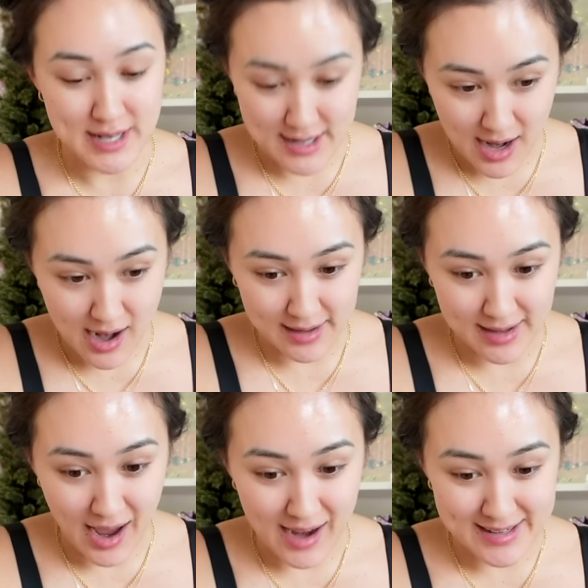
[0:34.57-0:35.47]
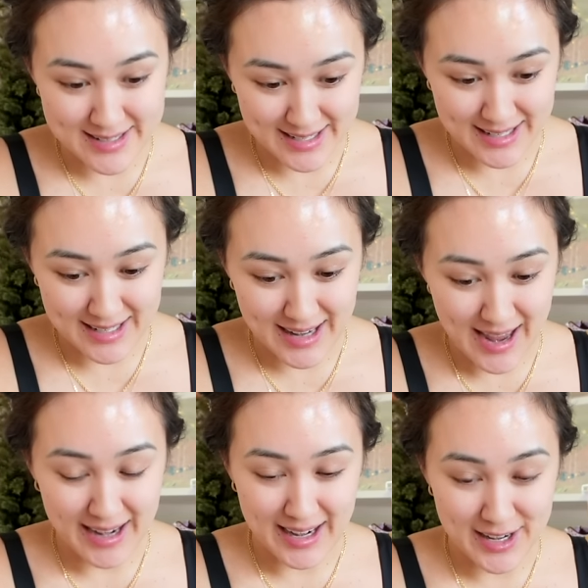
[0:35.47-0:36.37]
Day 9, I did
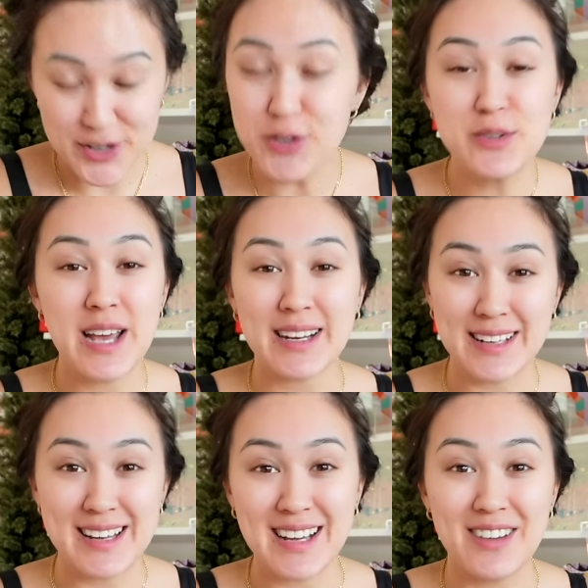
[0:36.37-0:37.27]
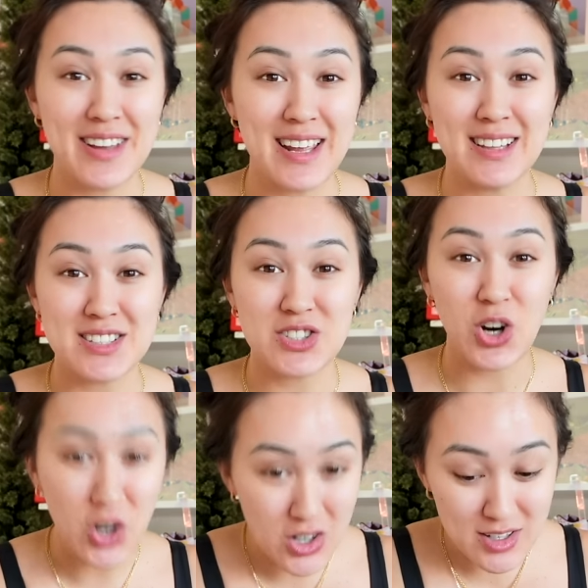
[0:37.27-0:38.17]
a new technique of heatless
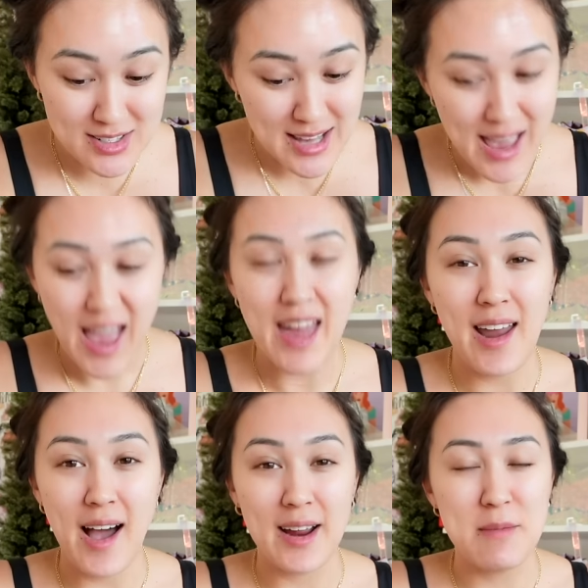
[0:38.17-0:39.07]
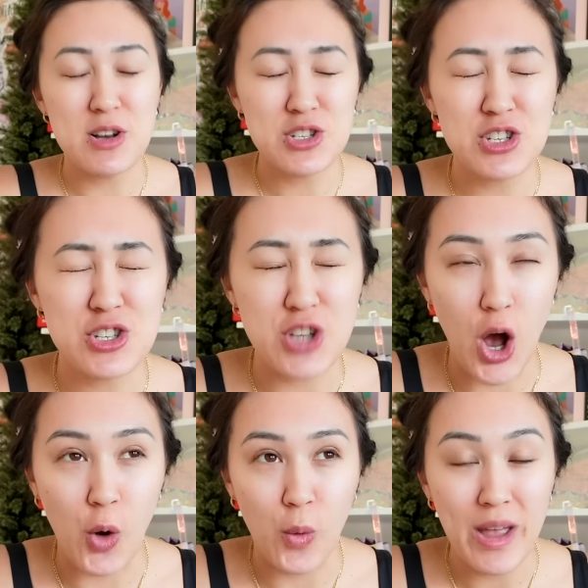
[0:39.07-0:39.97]
curls, and I am
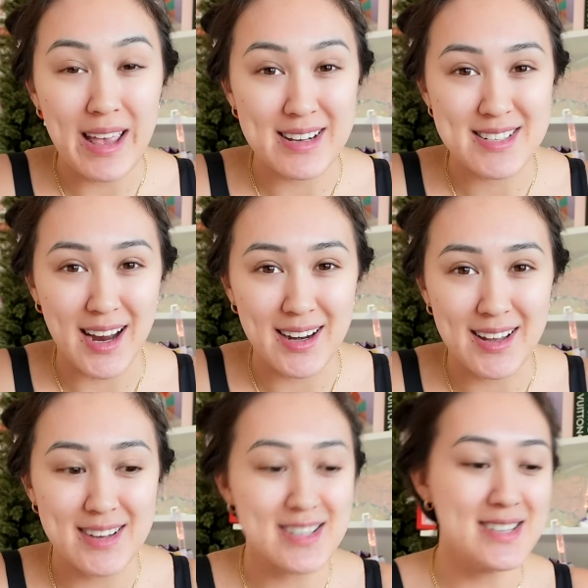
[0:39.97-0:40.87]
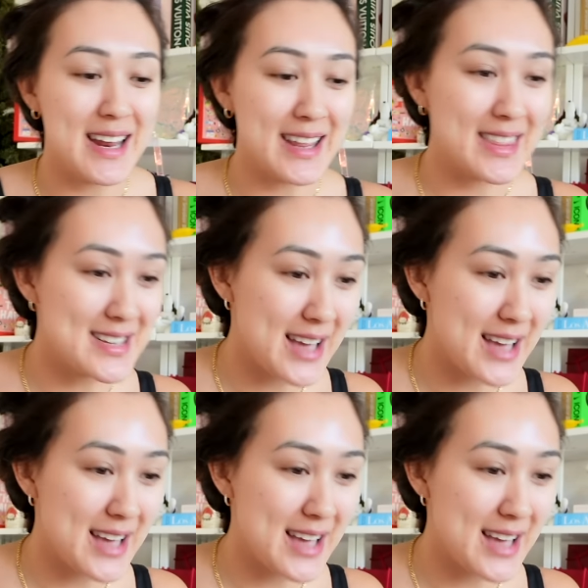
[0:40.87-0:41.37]
so excited to take these